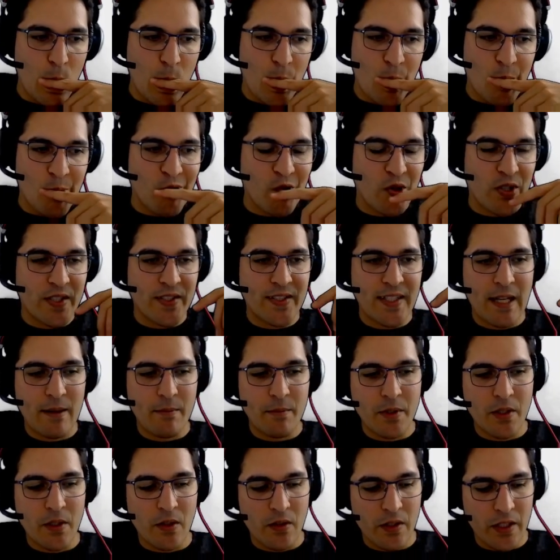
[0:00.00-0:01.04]
For
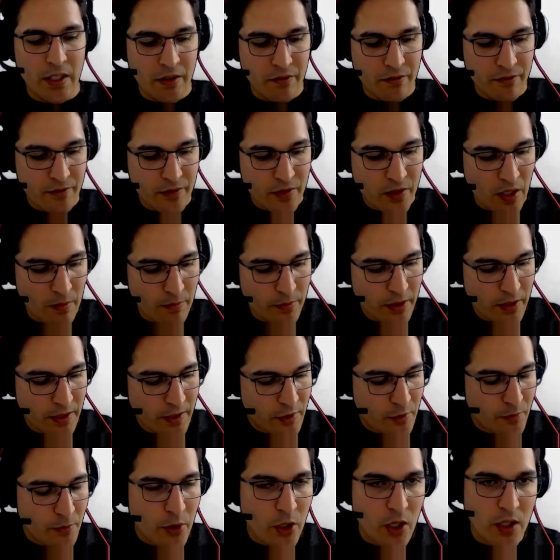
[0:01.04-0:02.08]
example, if something is
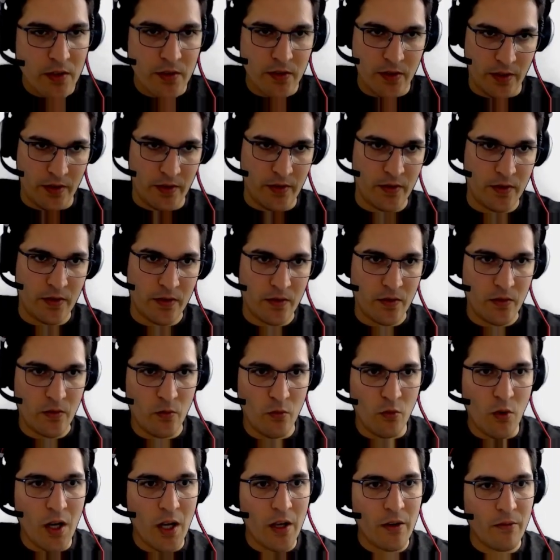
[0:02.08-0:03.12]
processed,
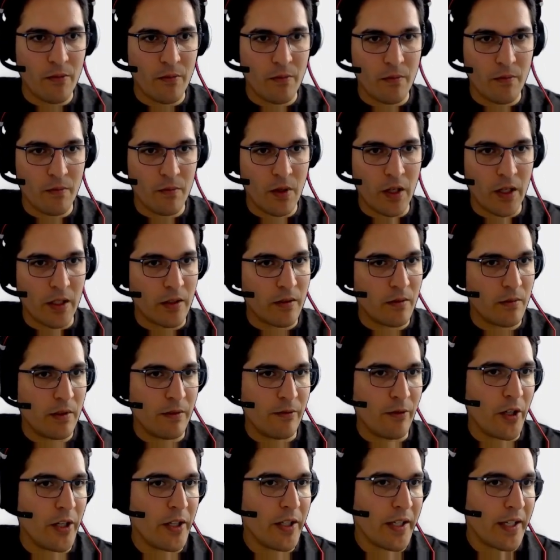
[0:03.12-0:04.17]
why, like
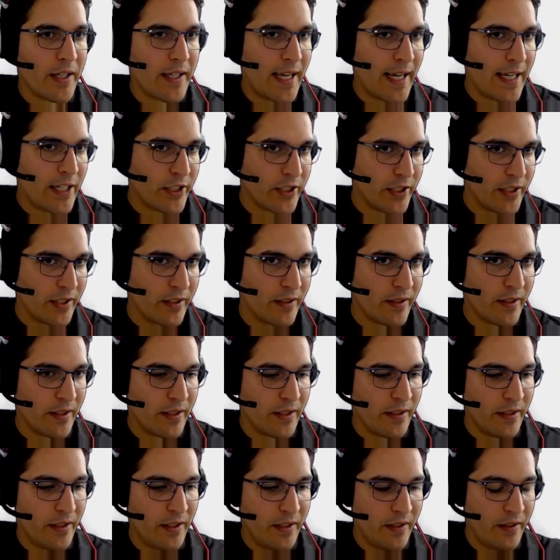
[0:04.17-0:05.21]
defining a caching,
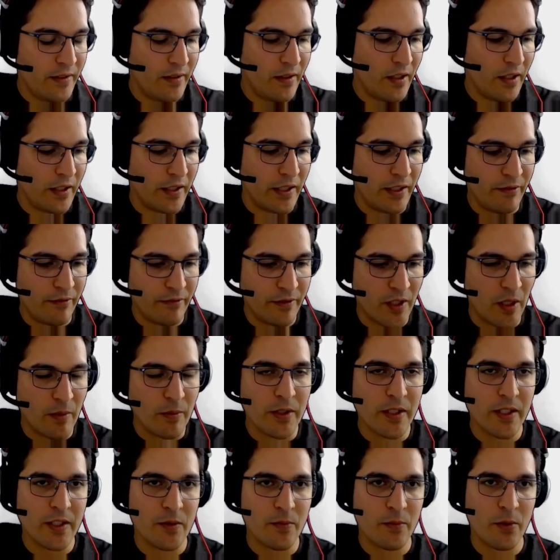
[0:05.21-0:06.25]
like if something
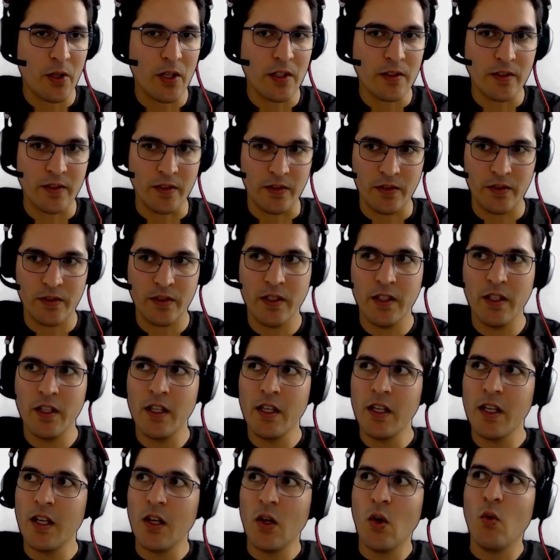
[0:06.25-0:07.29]
is processed,
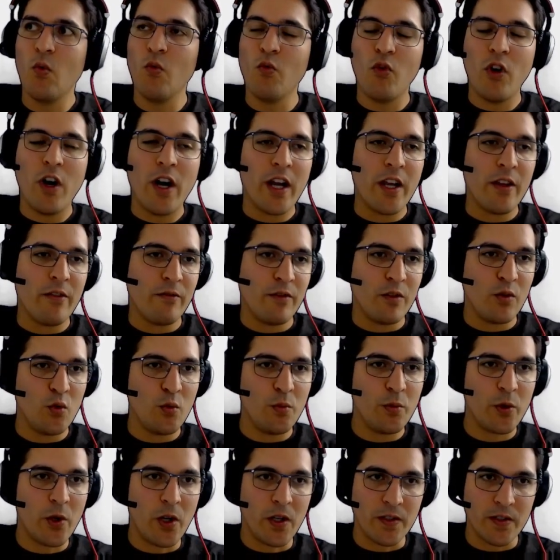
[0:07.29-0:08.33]
why we do
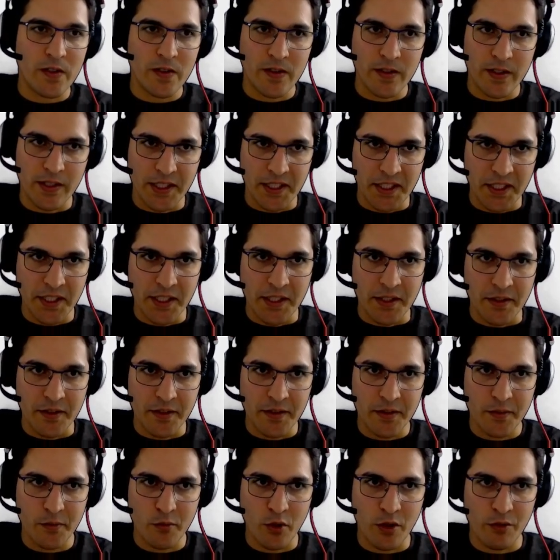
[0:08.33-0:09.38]
process it again?
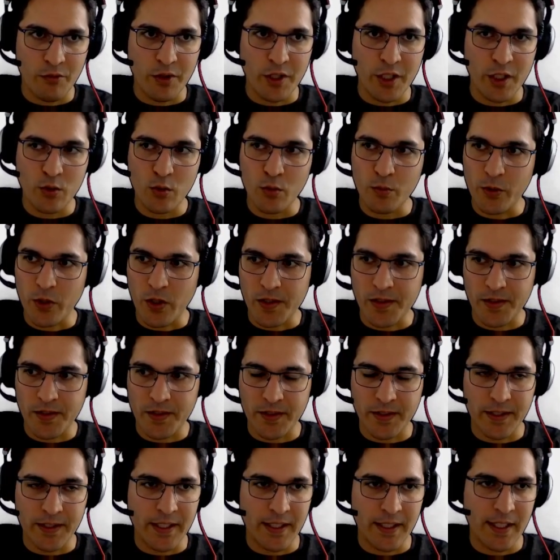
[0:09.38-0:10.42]
Why we need to process
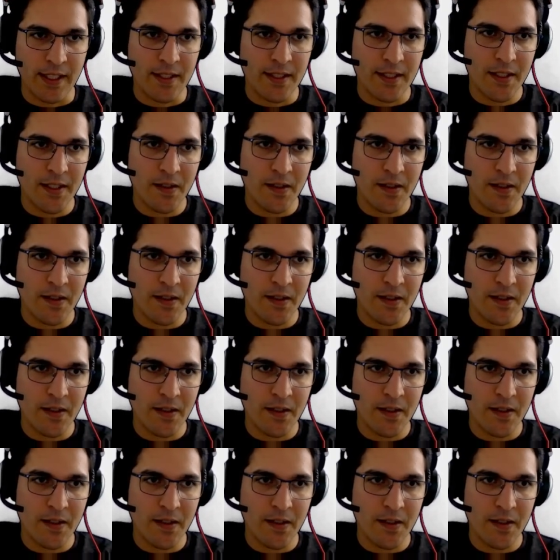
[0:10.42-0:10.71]
it again?